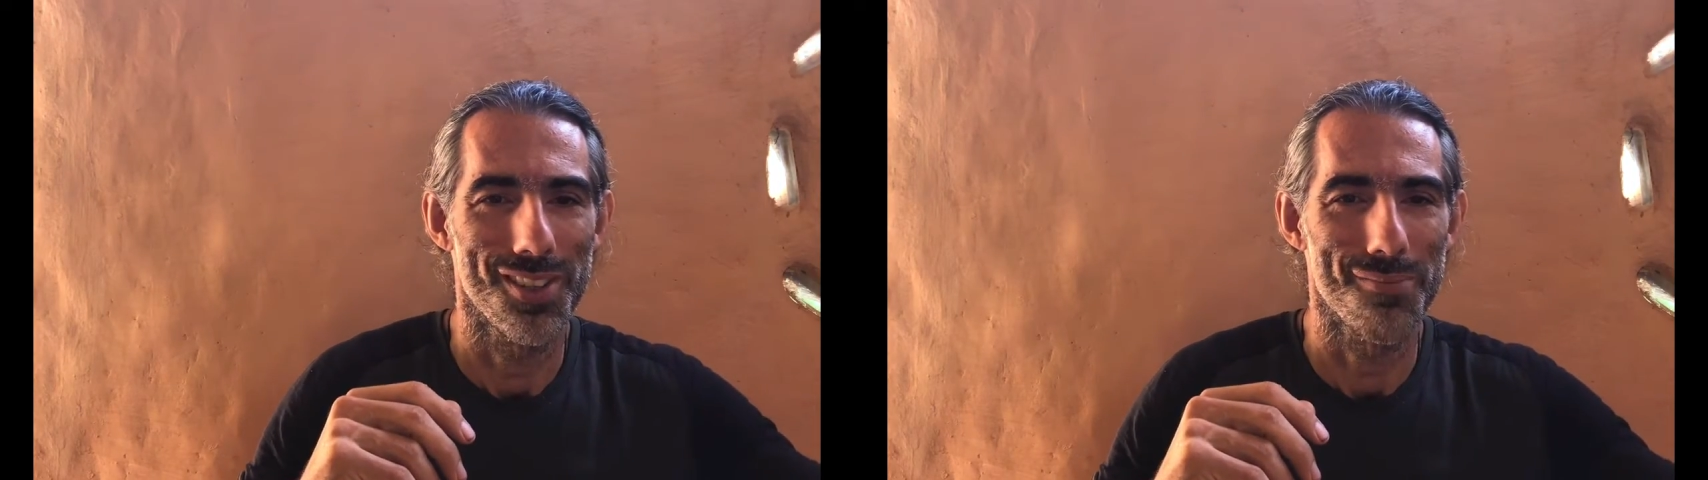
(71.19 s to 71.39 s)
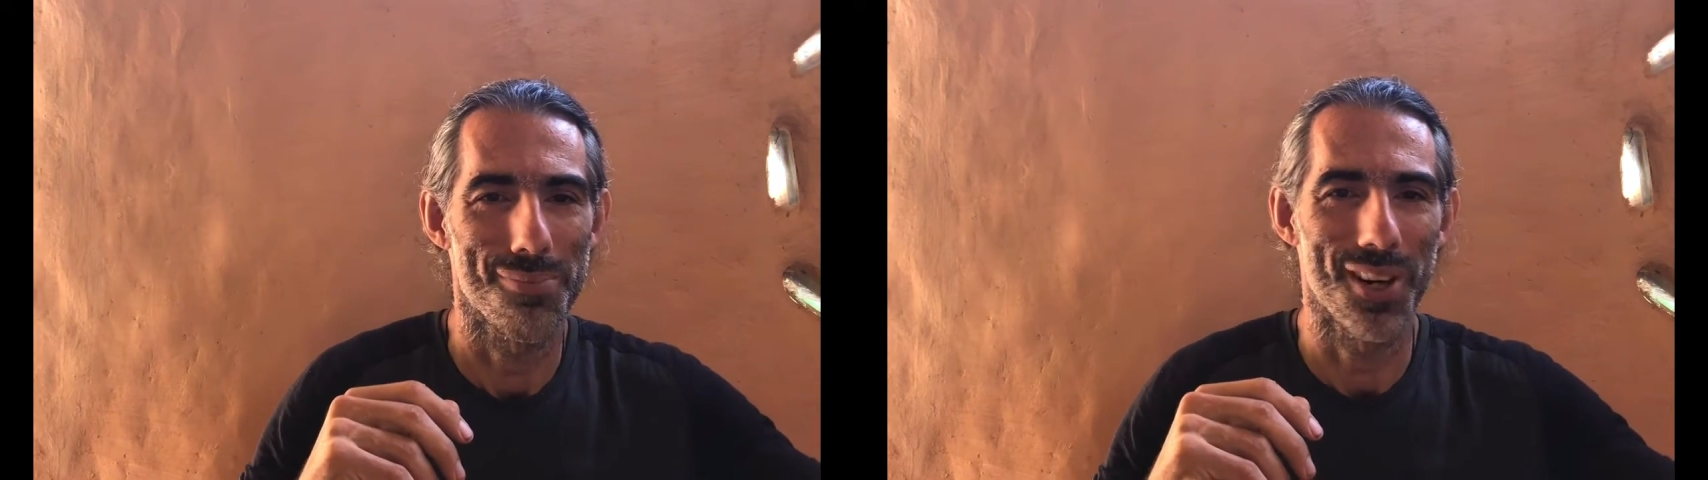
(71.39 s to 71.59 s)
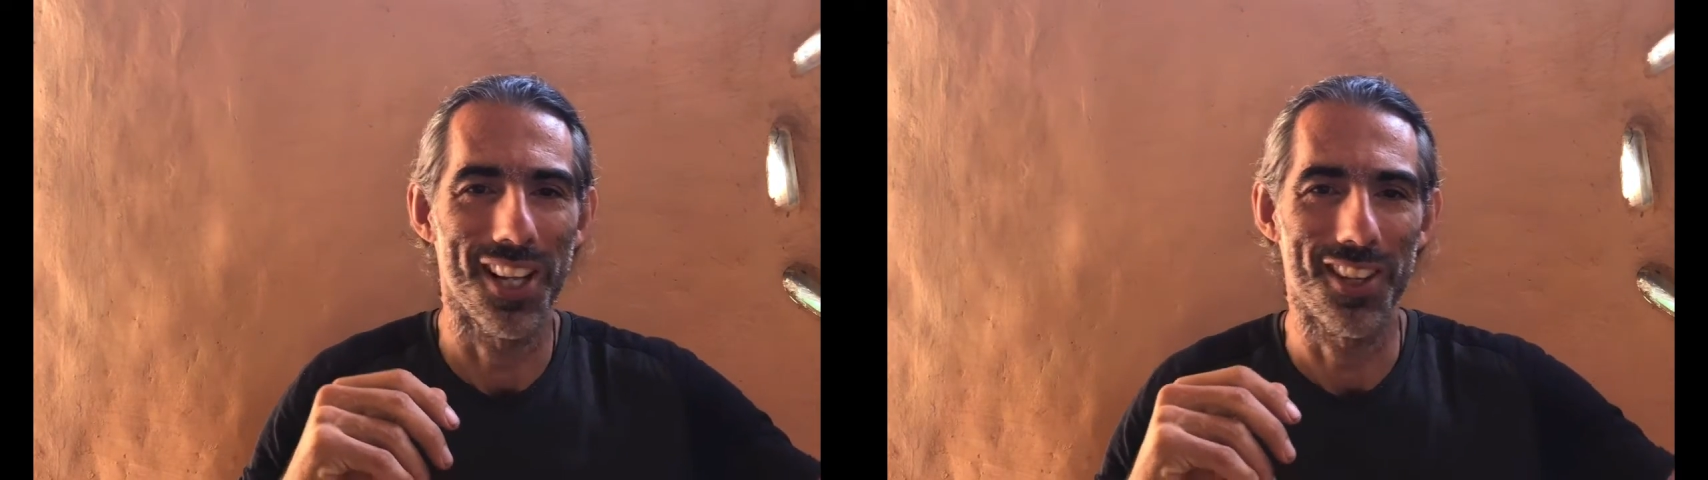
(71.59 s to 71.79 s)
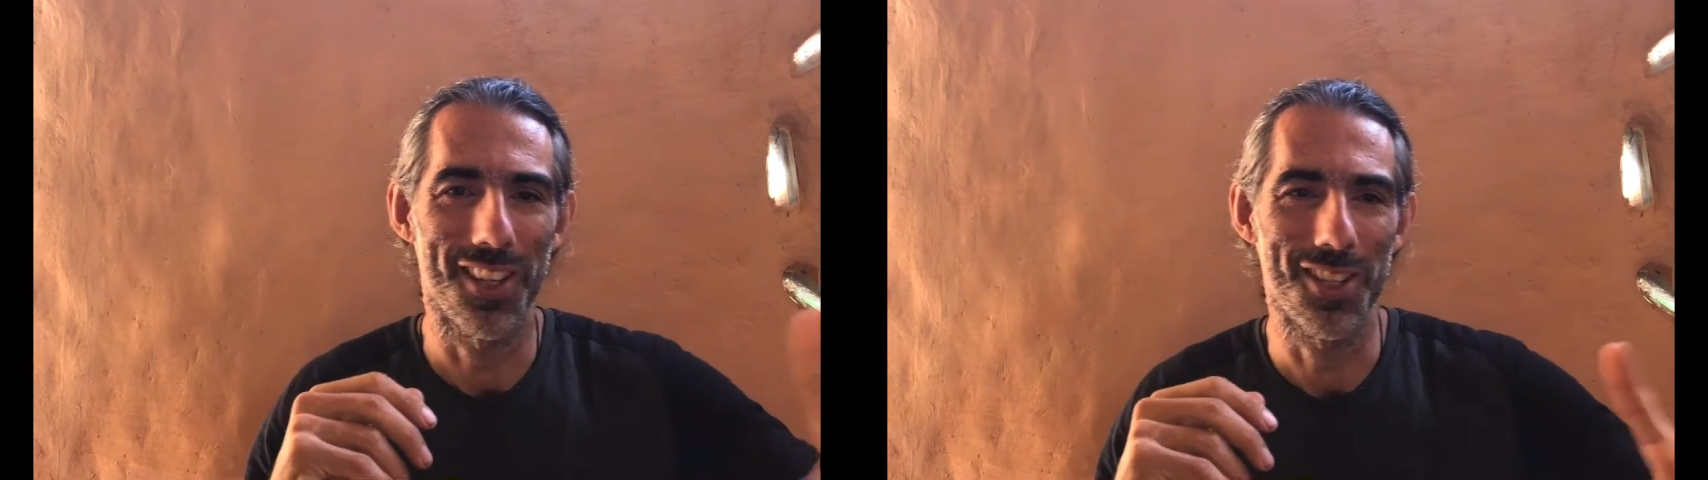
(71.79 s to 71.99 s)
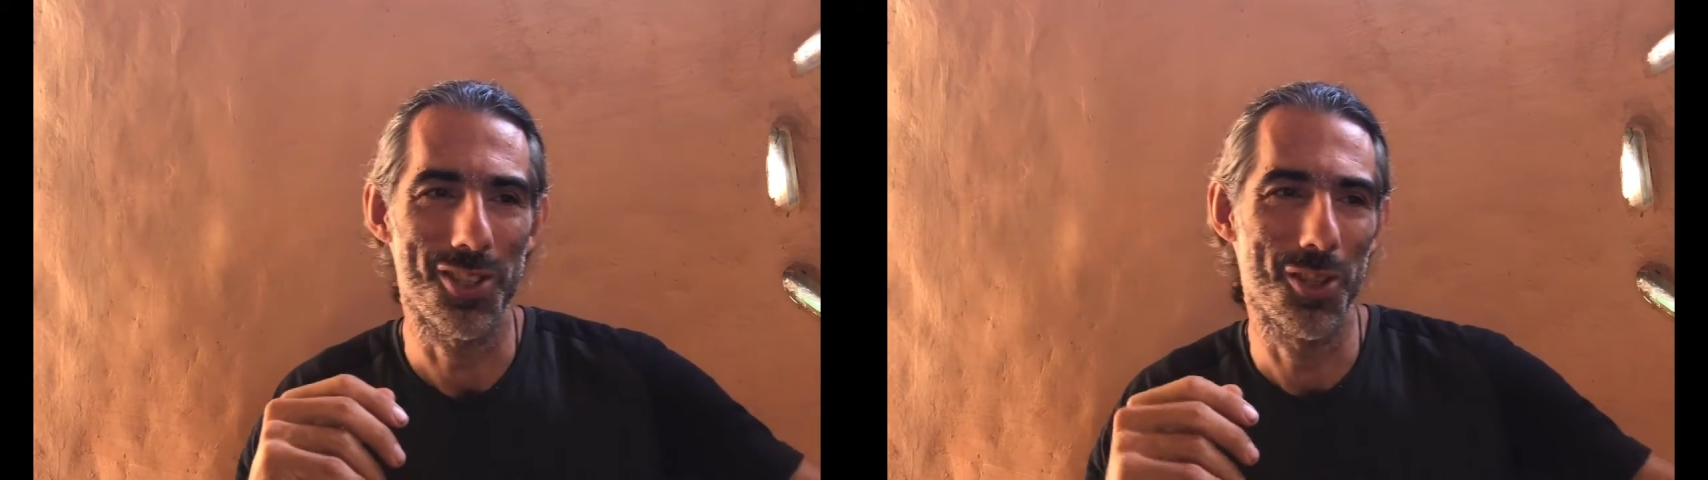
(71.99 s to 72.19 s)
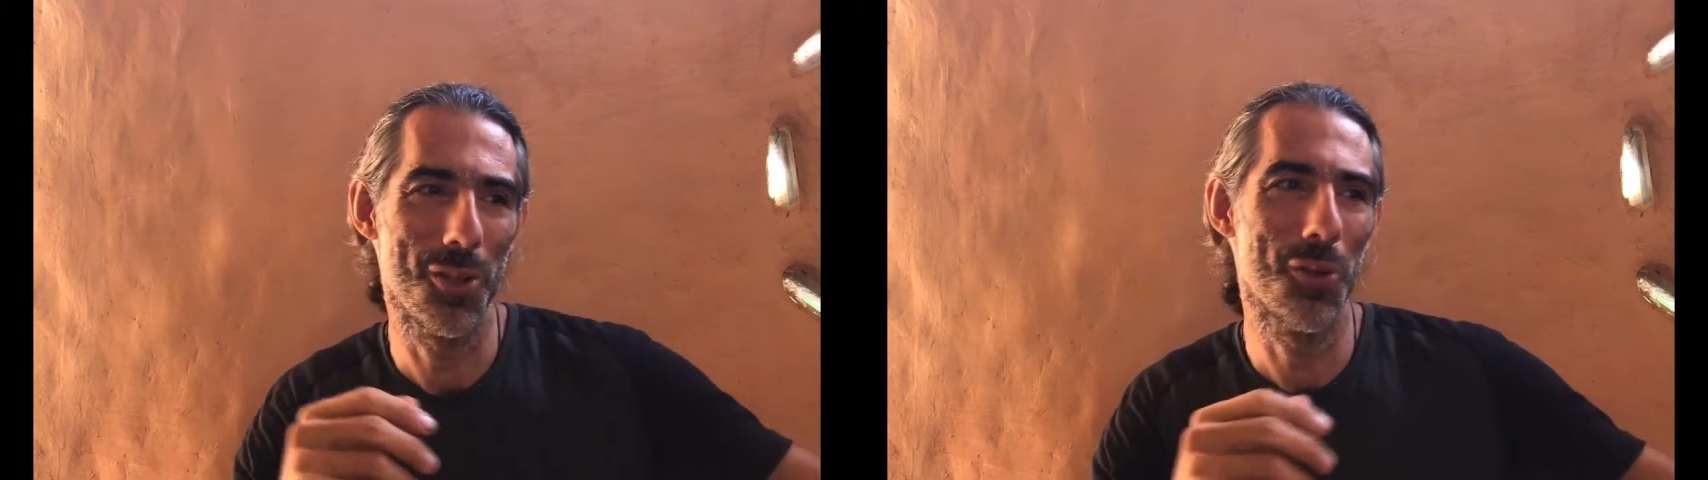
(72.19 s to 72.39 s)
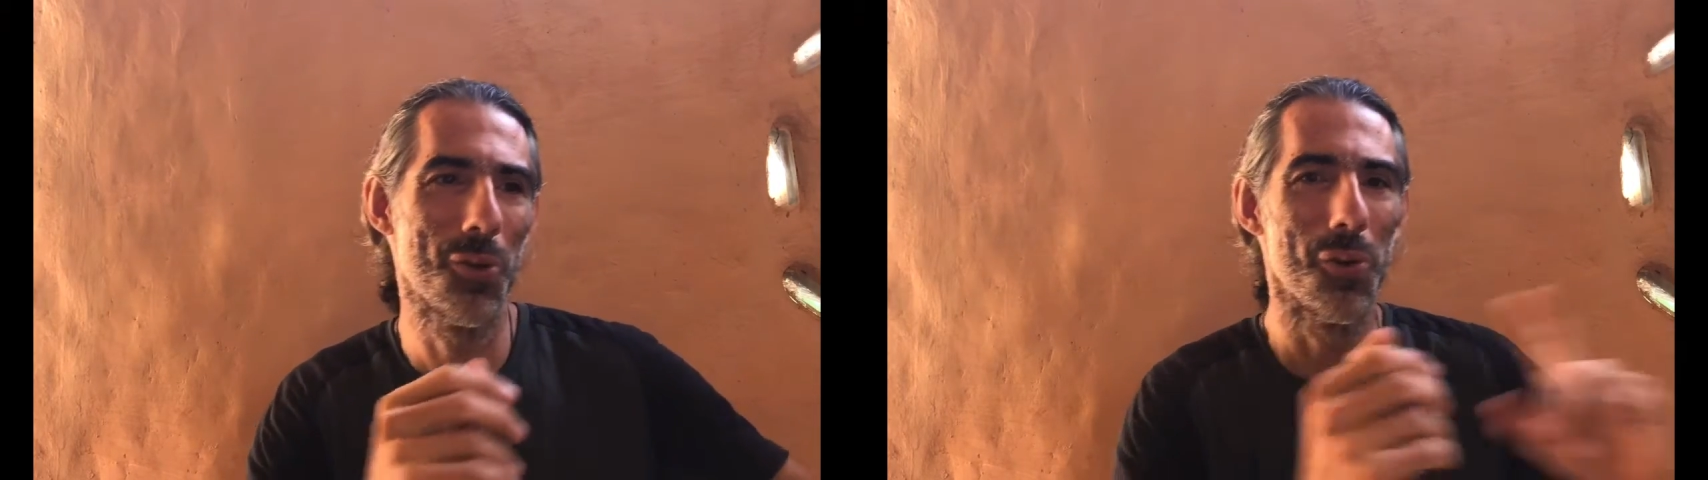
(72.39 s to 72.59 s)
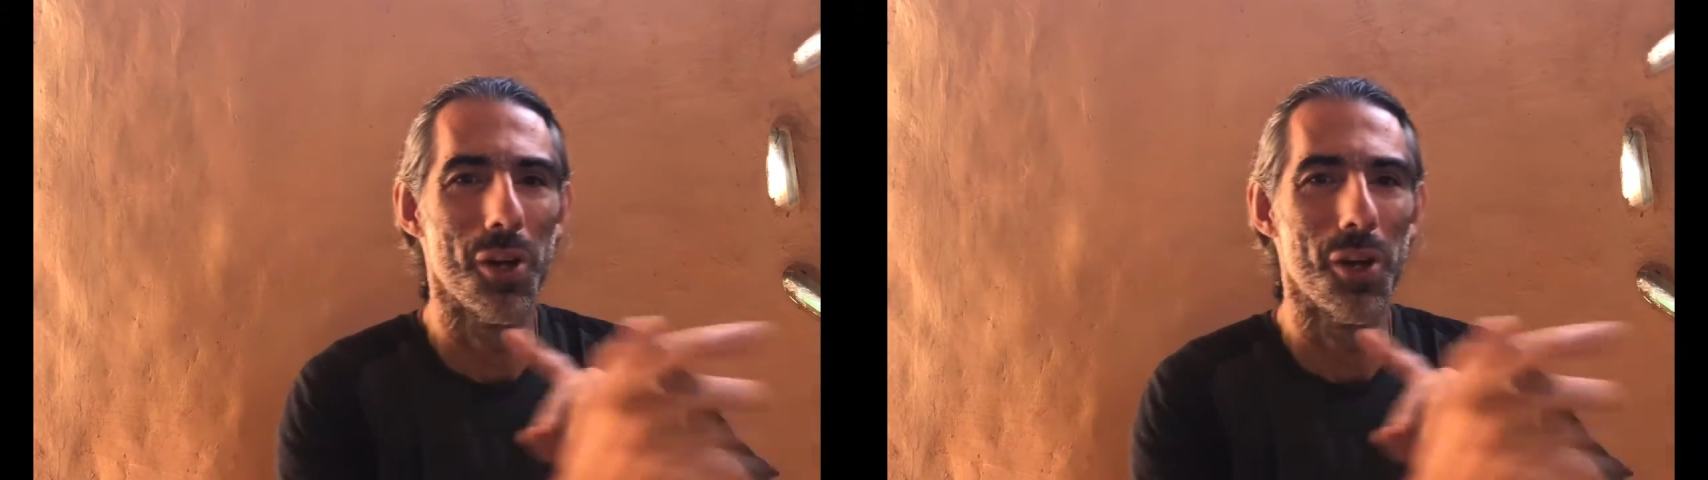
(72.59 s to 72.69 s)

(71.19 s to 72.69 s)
bring things to.